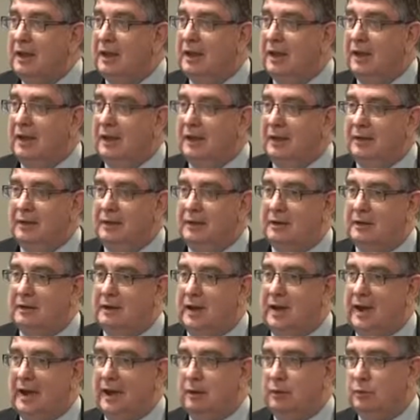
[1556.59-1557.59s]
and
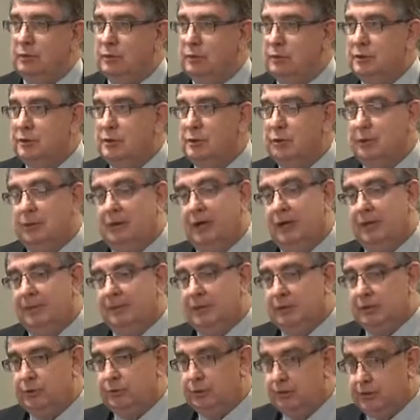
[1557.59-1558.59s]
how would you deal with it and how
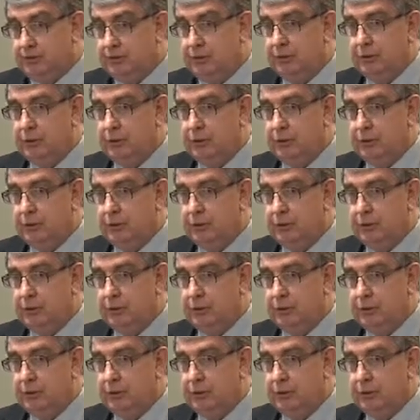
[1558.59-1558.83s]
much would you